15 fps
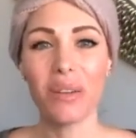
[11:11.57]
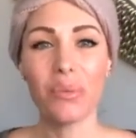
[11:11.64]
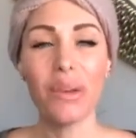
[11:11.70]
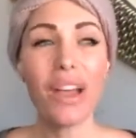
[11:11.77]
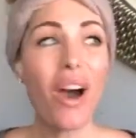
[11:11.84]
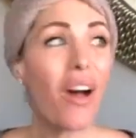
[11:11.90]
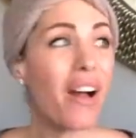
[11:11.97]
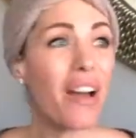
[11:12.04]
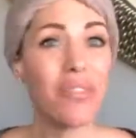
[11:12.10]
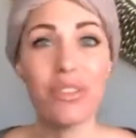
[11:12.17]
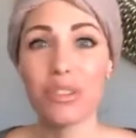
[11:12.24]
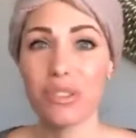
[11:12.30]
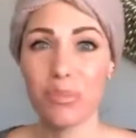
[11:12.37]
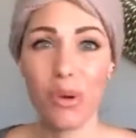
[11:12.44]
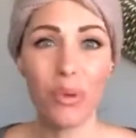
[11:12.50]
We all have
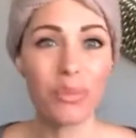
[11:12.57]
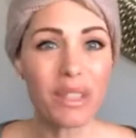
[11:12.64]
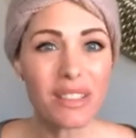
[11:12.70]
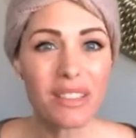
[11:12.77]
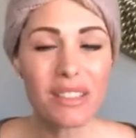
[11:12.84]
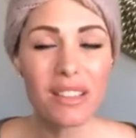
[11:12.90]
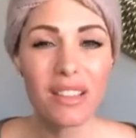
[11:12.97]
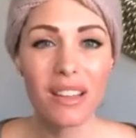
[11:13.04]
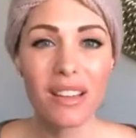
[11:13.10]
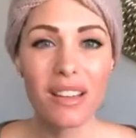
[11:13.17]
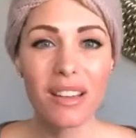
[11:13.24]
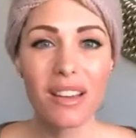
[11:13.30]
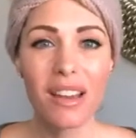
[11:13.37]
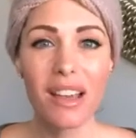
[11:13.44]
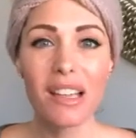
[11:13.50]
those moments,
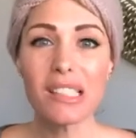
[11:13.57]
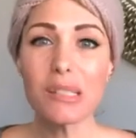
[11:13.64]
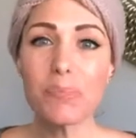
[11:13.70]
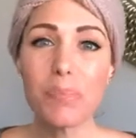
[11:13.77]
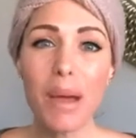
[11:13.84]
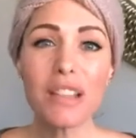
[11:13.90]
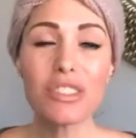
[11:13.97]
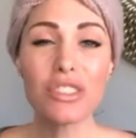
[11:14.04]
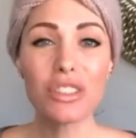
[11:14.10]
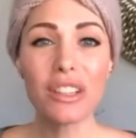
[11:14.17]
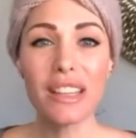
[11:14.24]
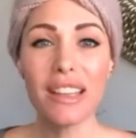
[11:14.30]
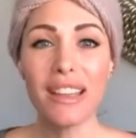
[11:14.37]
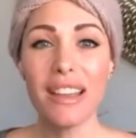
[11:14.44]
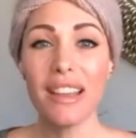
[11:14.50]

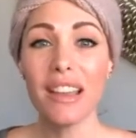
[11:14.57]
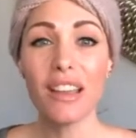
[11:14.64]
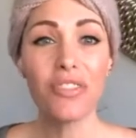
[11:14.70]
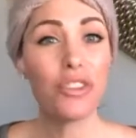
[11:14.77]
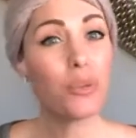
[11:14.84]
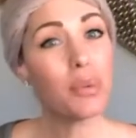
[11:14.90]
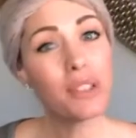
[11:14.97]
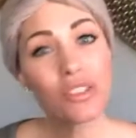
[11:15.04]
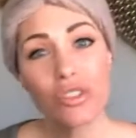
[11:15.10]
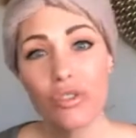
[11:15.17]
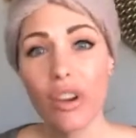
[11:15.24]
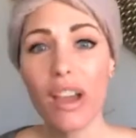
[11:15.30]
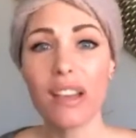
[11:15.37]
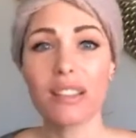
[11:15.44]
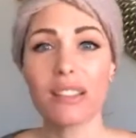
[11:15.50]
especially if you've been
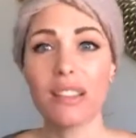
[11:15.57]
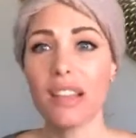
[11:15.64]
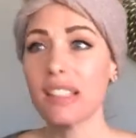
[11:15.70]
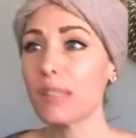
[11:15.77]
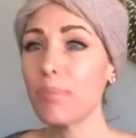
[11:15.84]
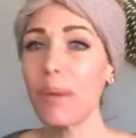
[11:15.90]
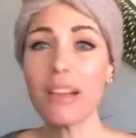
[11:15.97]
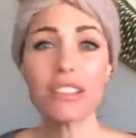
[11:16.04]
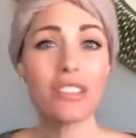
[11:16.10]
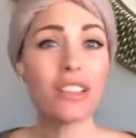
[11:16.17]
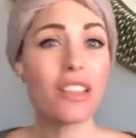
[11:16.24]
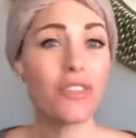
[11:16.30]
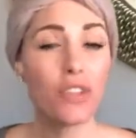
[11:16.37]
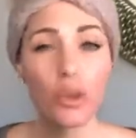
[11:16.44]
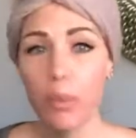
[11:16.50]
stressed, especially
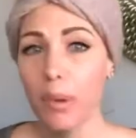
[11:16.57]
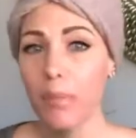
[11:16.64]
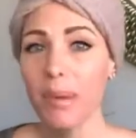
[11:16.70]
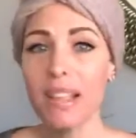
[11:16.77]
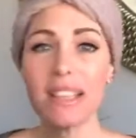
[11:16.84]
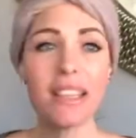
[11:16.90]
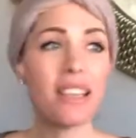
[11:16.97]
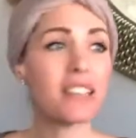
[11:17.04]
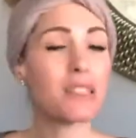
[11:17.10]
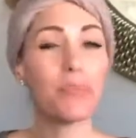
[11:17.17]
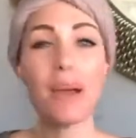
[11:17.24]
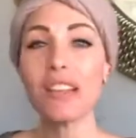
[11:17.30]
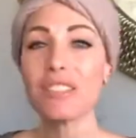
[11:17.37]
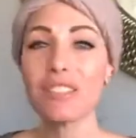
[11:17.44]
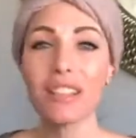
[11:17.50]
if you've been busy,
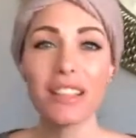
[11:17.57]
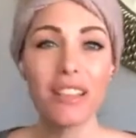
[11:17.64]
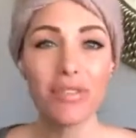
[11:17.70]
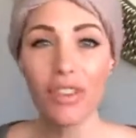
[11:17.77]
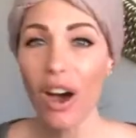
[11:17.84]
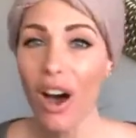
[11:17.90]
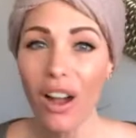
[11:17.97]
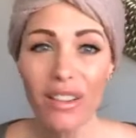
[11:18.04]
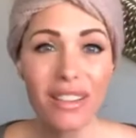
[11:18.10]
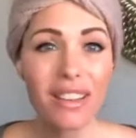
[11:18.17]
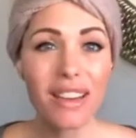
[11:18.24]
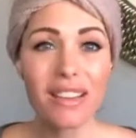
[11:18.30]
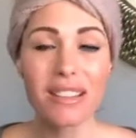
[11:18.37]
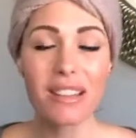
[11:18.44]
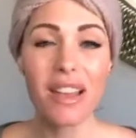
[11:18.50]
especially if the
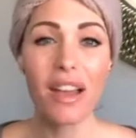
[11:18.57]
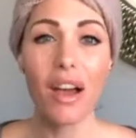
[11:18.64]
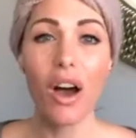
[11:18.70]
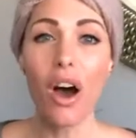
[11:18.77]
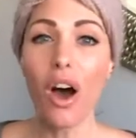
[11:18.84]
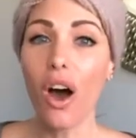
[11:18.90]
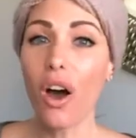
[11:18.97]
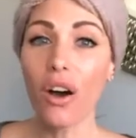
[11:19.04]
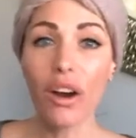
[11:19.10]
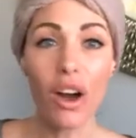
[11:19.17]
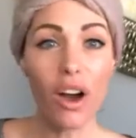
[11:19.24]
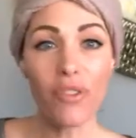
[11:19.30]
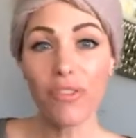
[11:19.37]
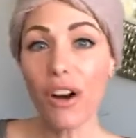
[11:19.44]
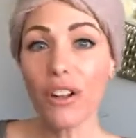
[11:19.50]
holidays
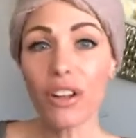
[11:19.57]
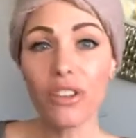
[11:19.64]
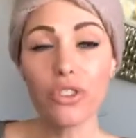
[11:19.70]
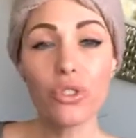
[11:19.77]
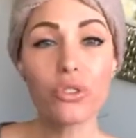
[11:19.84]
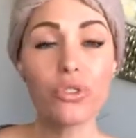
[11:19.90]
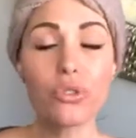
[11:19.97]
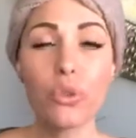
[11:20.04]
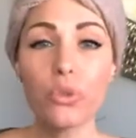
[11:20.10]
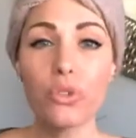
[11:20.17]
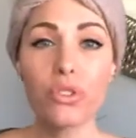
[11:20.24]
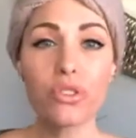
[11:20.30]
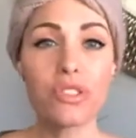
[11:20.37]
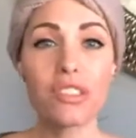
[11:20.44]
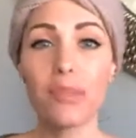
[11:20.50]
fall on your
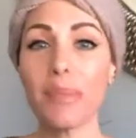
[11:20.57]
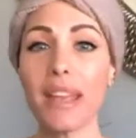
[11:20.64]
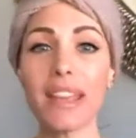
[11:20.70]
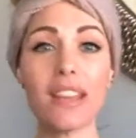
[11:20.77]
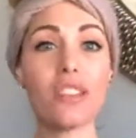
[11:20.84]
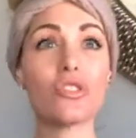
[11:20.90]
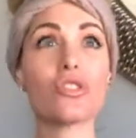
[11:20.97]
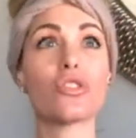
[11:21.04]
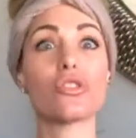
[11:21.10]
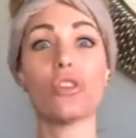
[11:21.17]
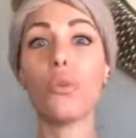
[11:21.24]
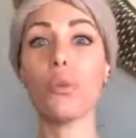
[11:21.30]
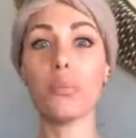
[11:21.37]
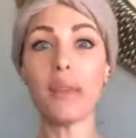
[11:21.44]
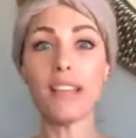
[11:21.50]
shoulders to make it
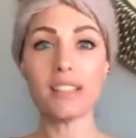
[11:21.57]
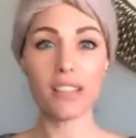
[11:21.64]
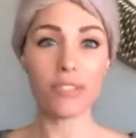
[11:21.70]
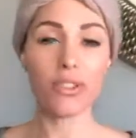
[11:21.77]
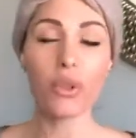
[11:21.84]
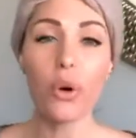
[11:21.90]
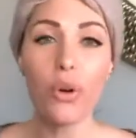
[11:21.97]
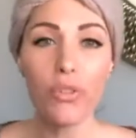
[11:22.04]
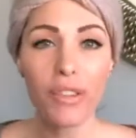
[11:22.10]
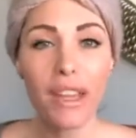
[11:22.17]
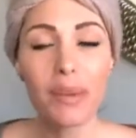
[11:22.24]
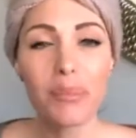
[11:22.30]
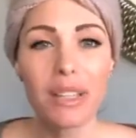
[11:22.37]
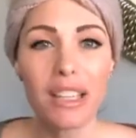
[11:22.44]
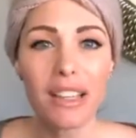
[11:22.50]
so amazing for the whole
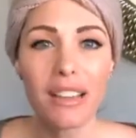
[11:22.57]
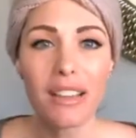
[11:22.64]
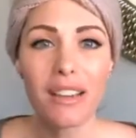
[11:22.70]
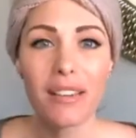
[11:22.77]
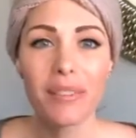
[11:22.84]
family.